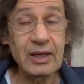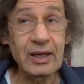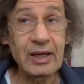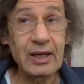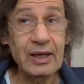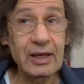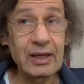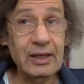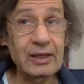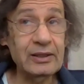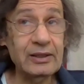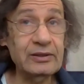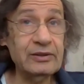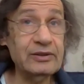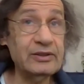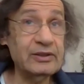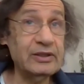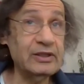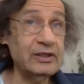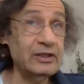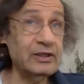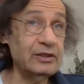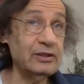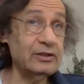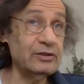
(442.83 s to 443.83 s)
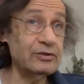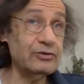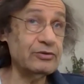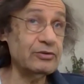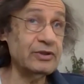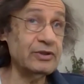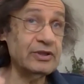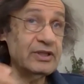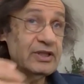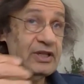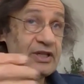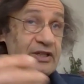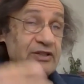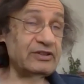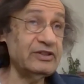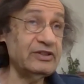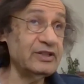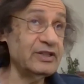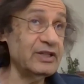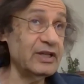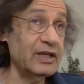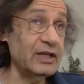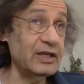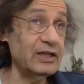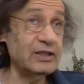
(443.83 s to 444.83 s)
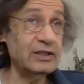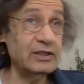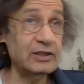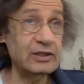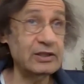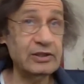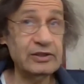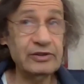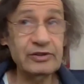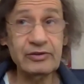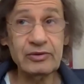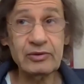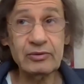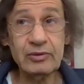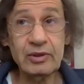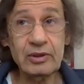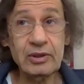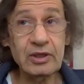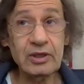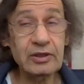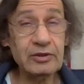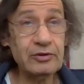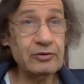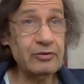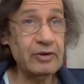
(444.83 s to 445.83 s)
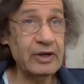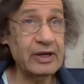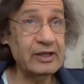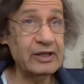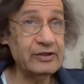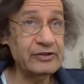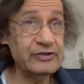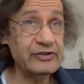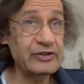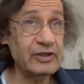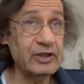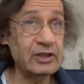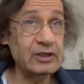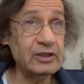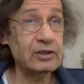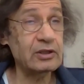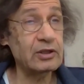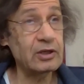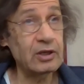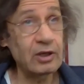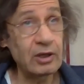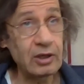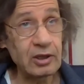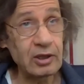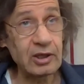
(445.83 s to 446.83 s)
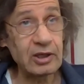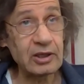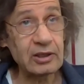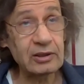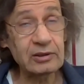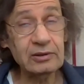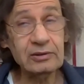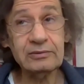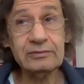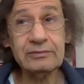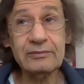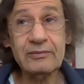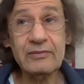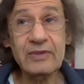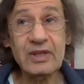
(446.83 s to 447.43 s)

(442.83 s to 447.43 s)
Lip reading: And during the 1880s, a grandson, Carl,